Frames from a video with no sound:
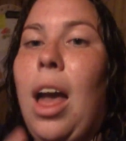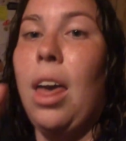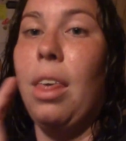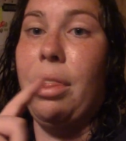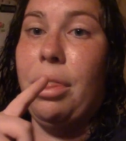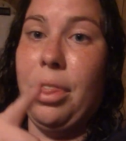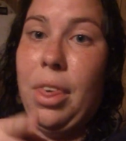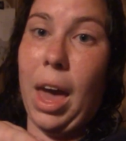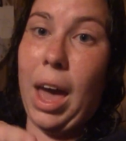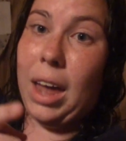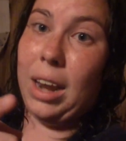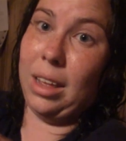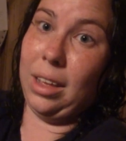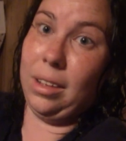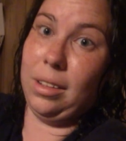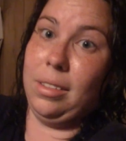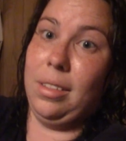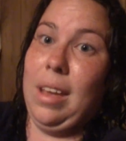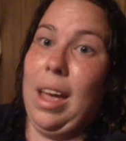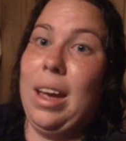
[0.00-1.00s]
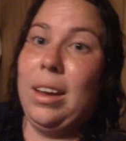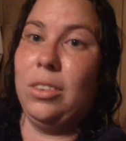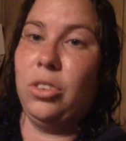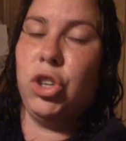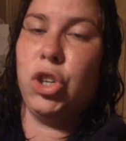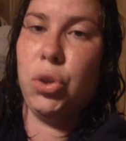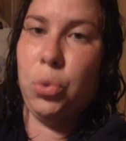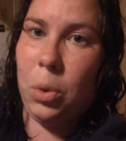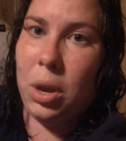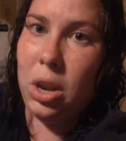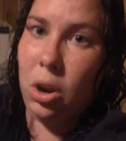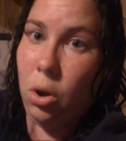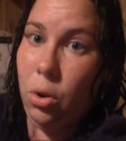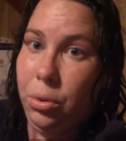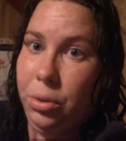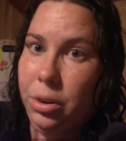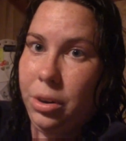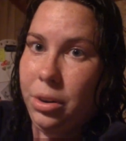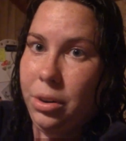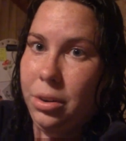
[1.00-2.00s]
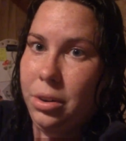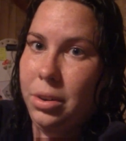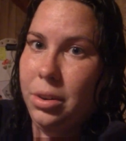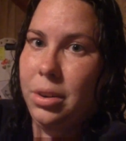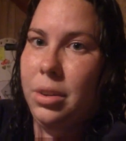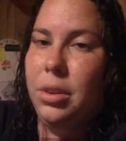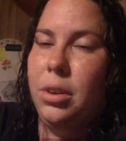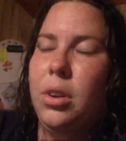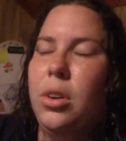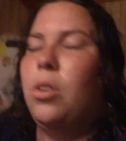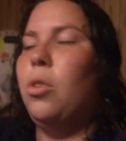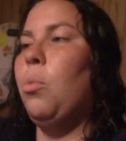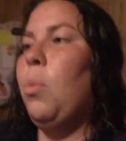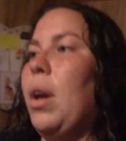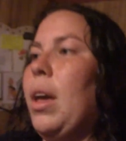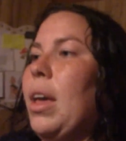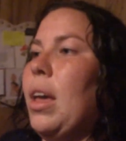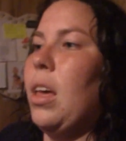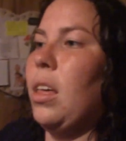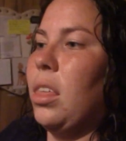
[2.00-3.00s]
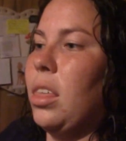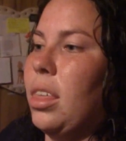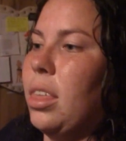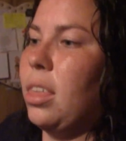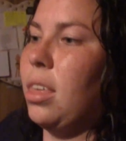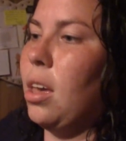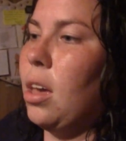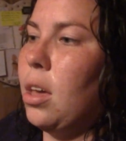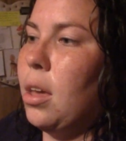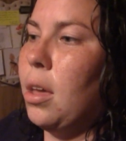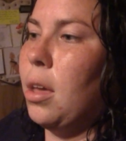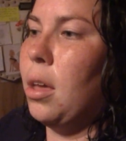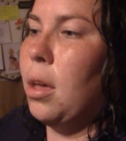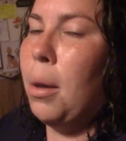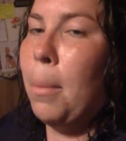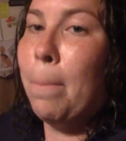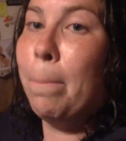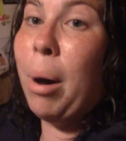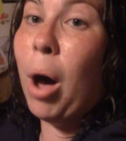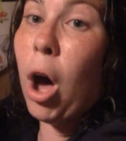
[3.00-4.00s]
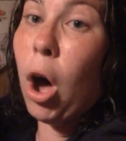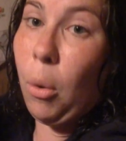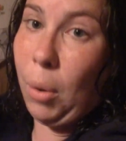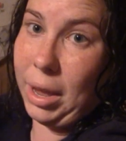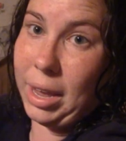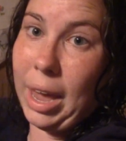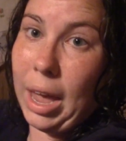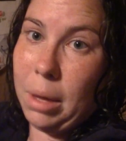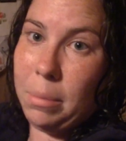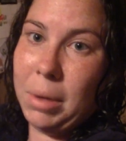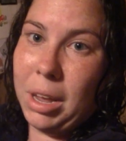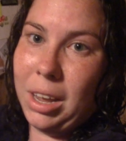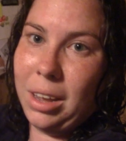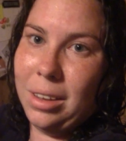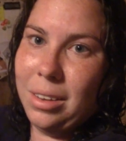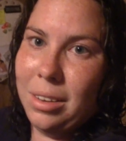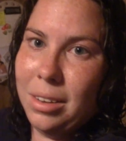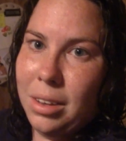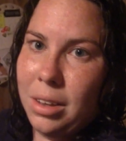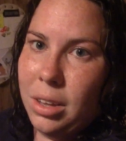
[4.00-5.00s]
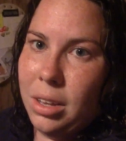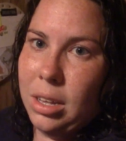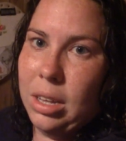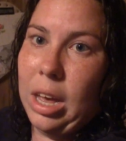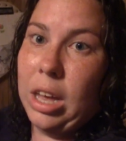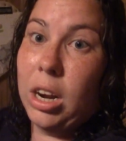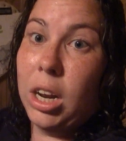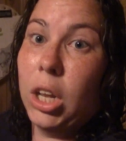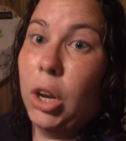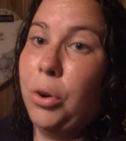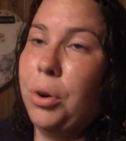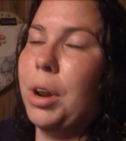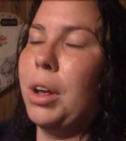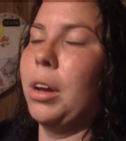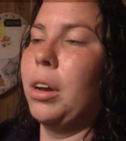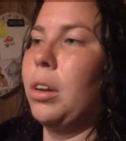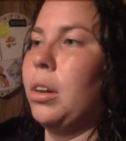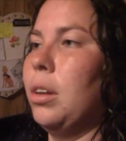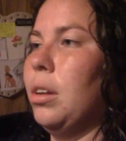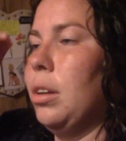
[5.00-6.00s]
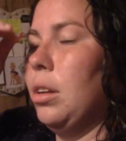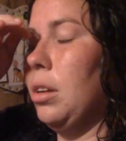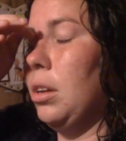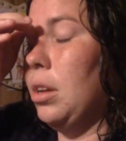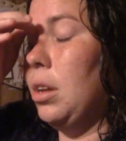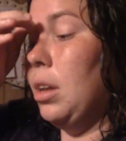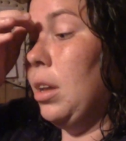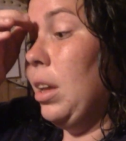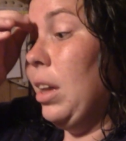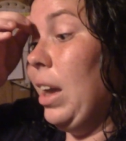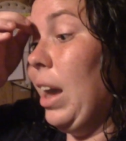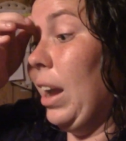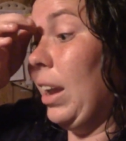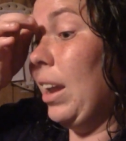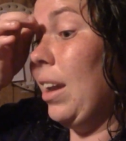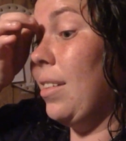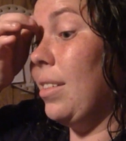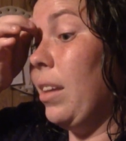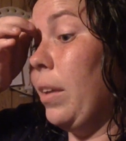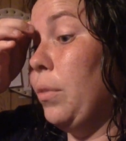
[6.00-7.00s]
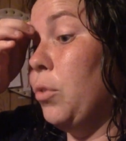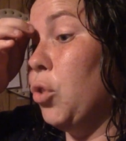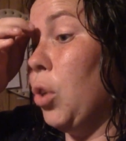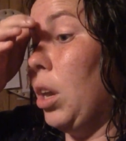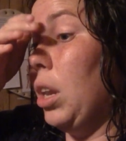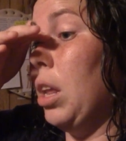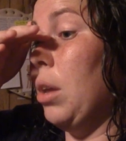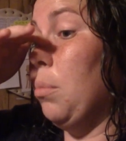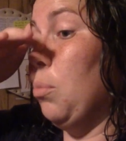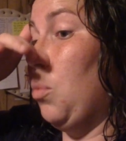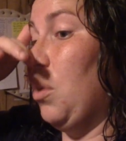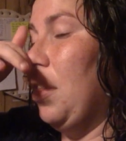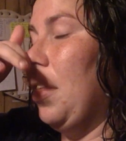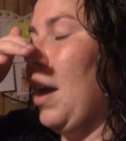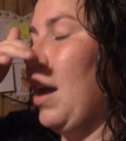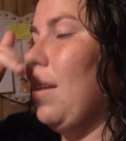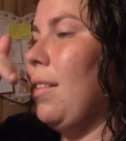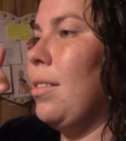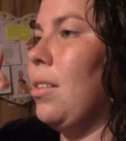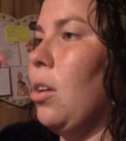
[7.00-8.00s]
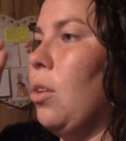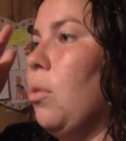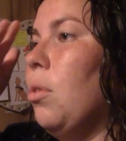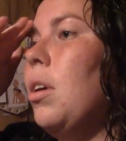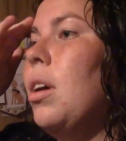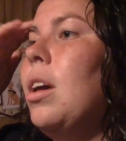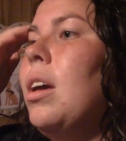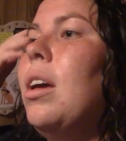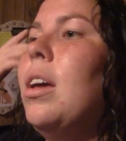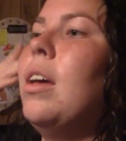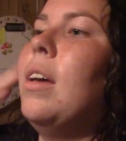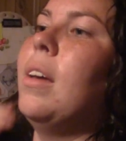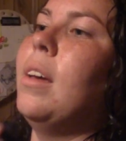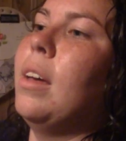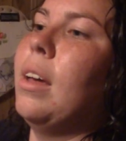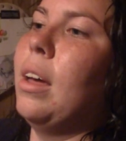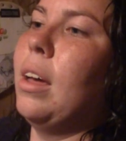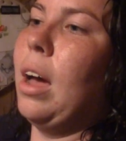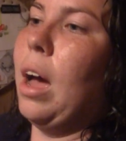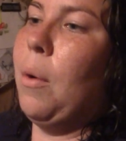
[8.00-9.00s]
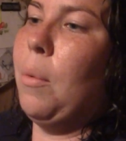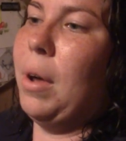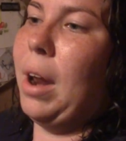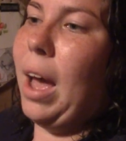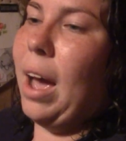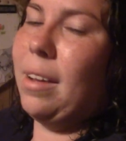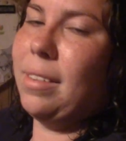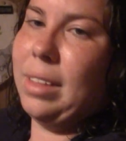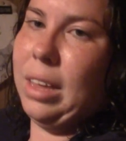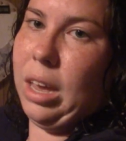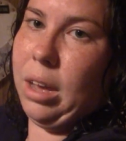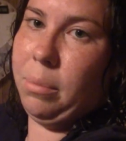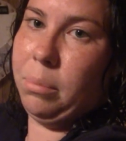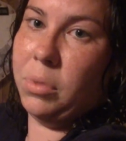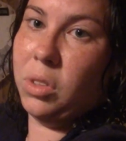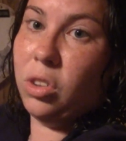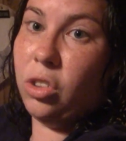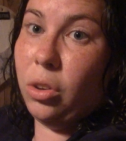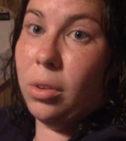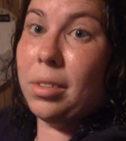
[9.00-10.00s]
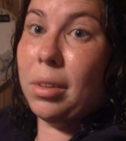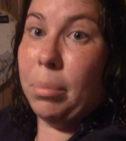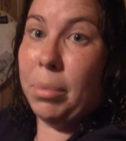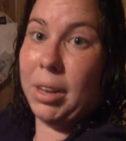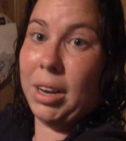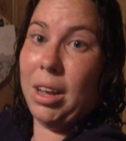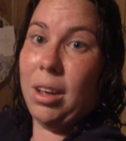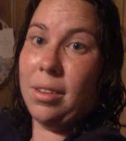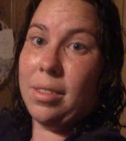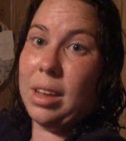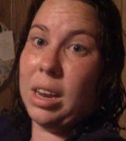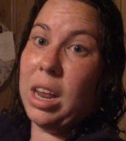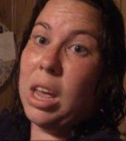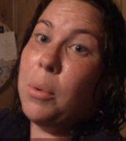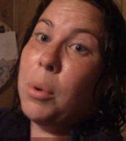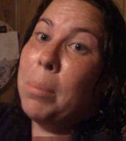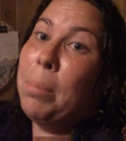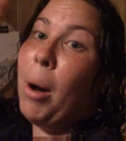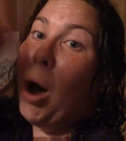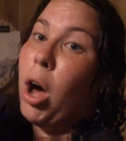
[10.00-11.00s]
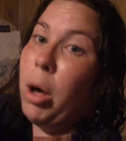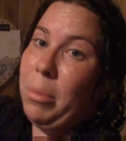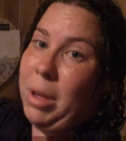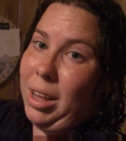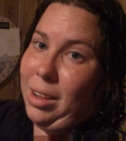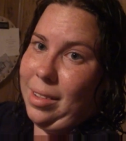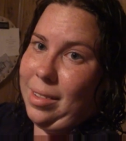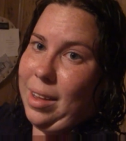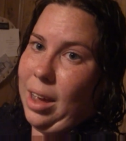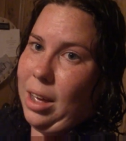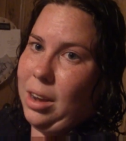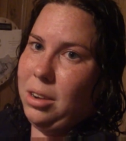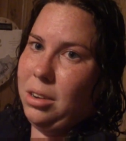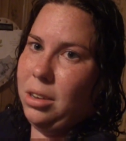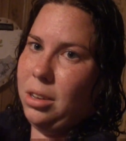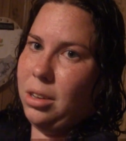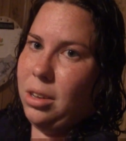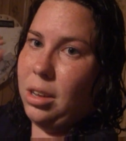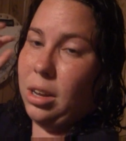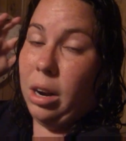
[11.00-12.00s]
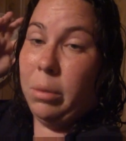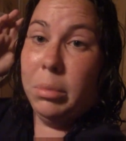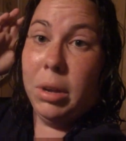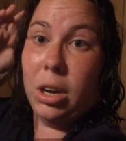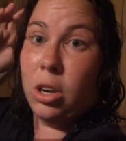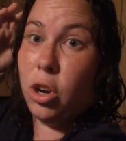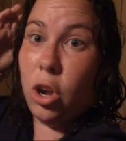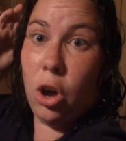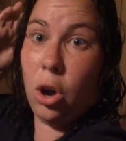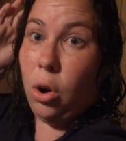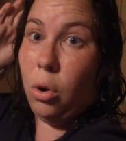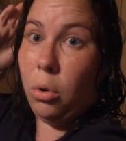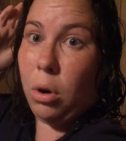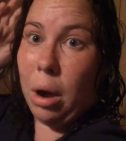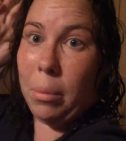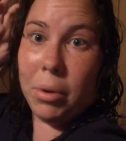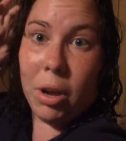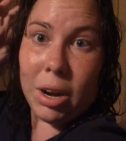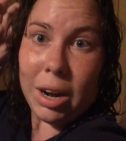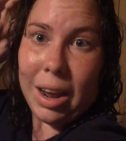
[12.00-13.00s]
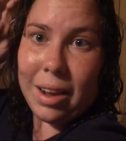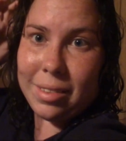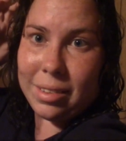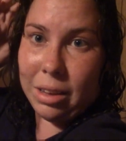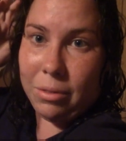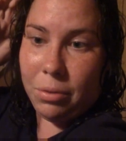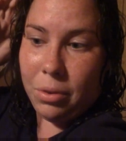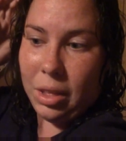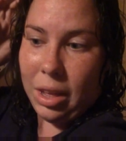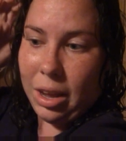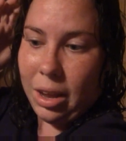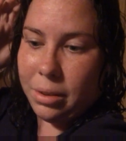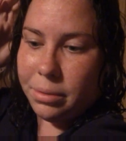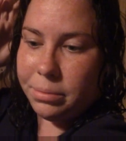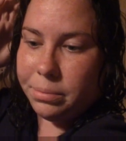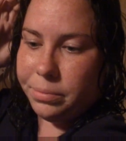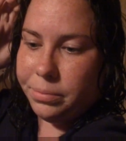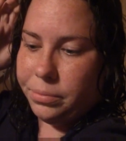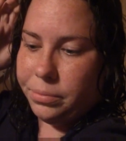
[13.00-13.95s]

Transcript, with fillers: that exact treat holder with pawing at me and alerting. I guess I've trained him with that, so I would ask him to do something else and he would paw me instead. And I'm like, no, I'm not asking for that.